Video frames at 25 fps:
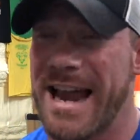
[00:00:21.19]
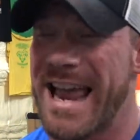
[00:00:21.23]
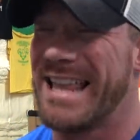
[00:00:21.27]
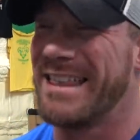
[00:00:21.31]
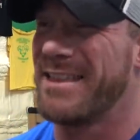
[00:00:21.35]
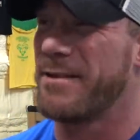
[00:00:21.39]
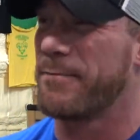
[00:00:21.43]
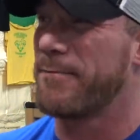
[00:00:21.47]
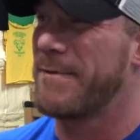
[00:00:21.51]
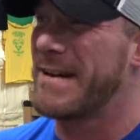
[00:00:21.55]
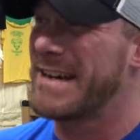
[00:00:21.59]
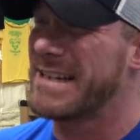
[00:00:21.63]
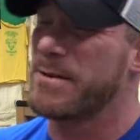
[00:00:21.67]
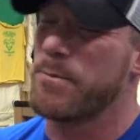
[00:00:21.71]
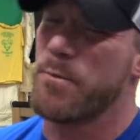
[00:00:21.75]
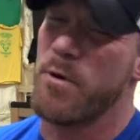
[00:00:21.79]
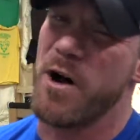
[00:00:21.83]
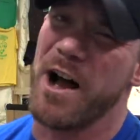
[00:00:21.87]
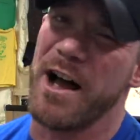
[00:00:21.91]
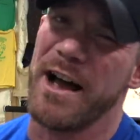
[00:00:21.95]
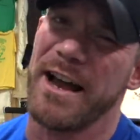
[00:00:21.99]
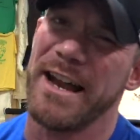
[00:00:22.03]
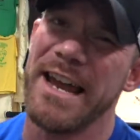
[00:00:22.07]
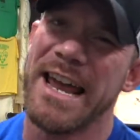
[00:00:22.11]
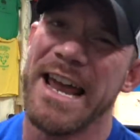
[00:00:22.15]
and the reason
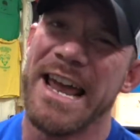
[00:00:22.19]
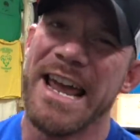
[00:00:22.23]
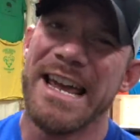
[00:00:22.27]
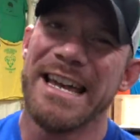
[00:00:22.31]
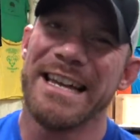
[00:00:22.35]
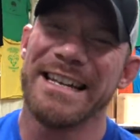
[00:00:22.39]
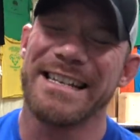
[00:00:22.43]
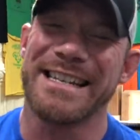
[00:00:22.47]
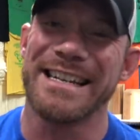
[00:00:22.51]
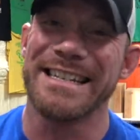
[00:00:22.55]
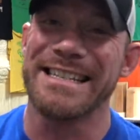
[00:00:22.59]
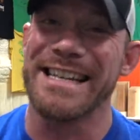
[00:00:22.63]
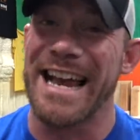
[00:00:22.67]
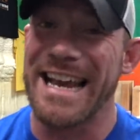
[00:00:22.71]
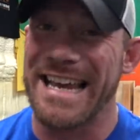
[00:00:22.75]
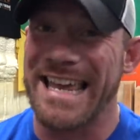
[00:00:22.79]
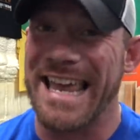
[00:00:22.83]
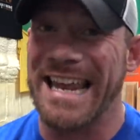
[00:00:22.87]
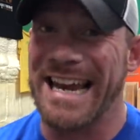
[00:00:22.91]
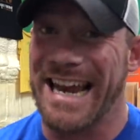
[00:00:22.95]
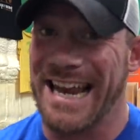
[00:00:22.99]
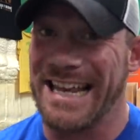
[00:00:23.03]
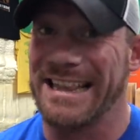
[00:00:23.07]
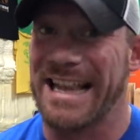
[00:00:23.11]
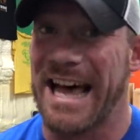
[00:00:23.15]
why is because I
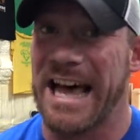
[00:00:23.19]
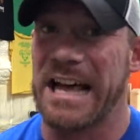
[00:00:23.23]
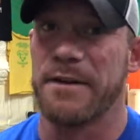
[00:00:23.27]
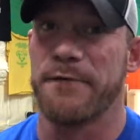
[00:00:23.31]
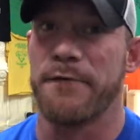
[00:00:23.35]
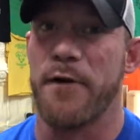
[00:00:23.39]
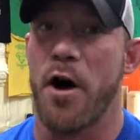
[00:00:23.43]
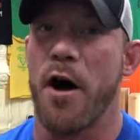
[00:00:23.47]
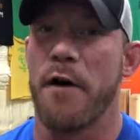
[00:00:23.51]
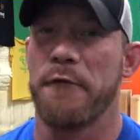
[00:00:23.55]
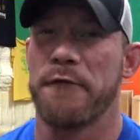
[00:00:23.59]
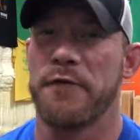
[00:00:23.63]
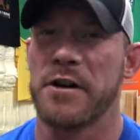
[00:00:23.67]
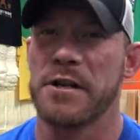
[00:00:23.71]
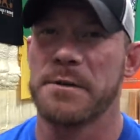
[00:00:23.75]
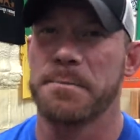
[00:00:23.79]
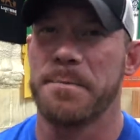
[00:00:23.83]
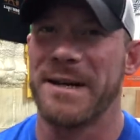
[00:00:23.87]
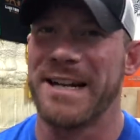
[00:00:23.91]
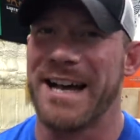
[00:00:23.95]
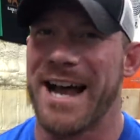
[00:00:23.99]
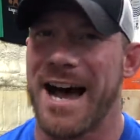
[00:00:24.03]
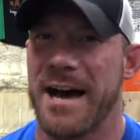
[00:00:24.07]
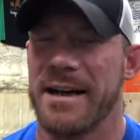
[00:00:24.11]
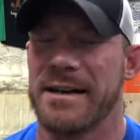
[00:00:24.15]
get a lot of offers,
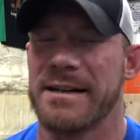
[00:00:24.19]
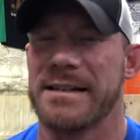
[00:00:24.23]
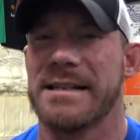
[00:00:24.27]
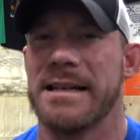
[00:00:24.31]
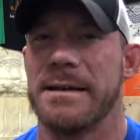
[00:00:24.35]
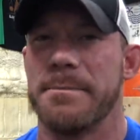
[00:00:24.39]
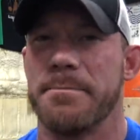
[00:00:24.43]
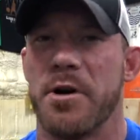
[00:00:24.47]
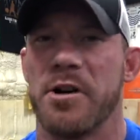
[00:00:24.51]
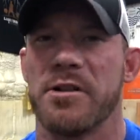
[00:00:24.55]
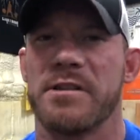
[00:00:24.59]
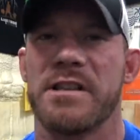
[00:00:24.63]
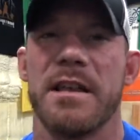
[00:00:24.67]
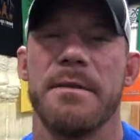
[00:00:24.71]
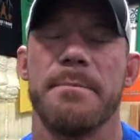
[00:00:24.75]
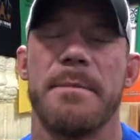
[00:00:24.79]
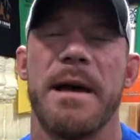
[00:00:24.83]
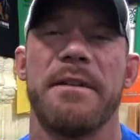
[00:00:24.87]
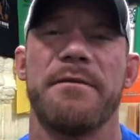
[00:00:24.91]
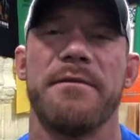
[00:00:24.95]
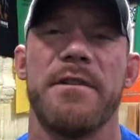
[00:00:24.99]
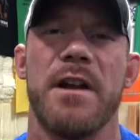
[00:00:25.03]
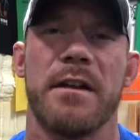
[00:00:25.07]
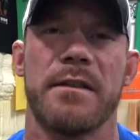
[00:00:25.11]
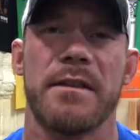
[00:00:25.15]
but honestly, most of them
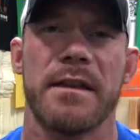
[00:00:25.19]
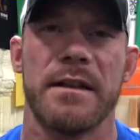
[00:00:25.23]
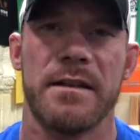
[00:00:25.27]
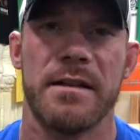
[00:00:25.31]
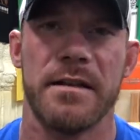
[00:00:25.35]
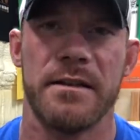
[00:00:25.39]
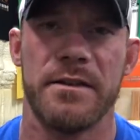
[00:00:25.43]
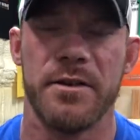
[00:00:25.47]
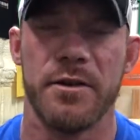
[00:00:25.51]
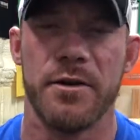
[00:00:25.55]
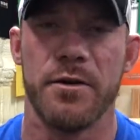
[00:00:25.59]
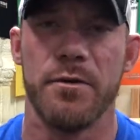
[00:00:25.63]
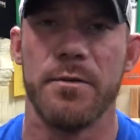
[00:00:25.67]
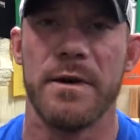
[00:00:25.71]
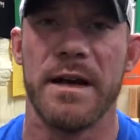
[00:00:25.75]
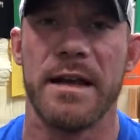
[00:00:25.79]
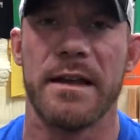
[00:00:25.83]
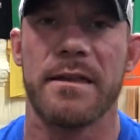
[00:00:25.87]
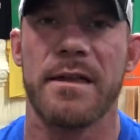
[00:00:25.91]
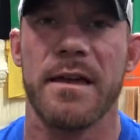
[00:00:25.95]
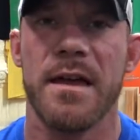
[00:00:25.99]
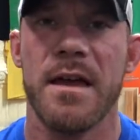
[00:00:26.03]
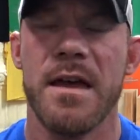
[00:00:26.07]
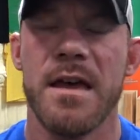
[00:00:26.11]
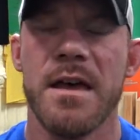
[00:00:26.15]
have nothing to do
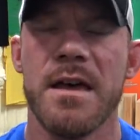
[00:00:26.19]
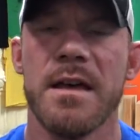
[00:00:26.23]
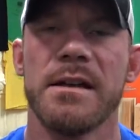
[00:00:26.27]
with